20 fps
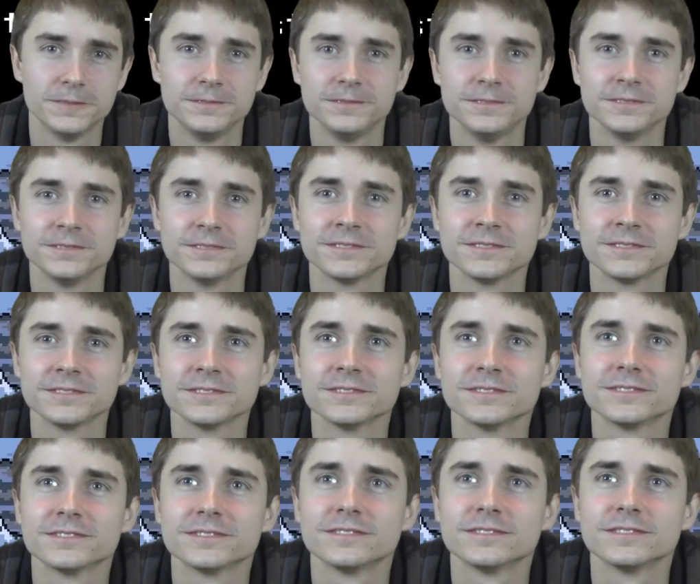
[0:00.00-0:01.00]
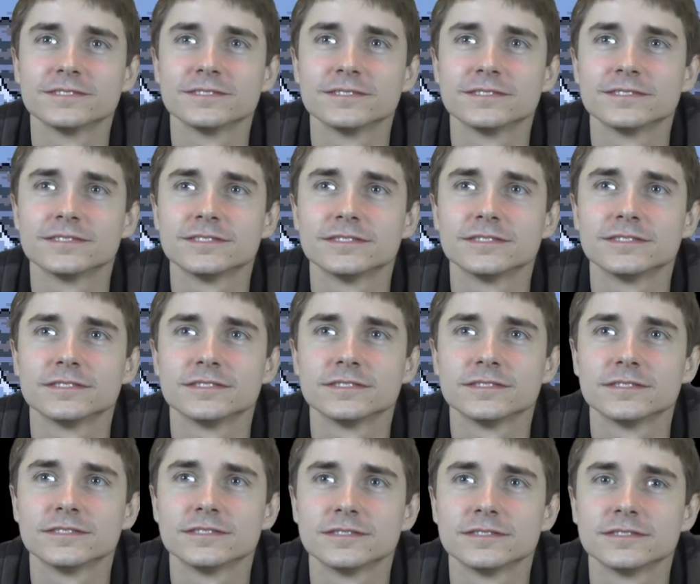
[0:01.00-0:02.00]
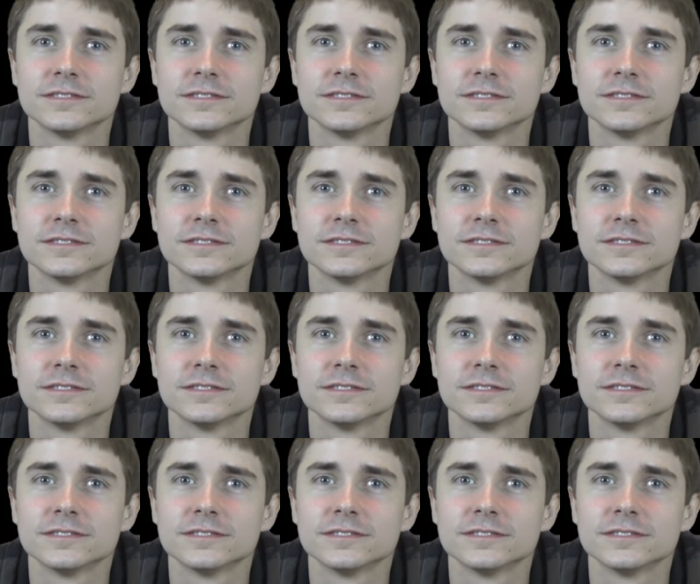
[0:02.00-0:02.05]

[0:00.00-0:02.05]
(not speaking)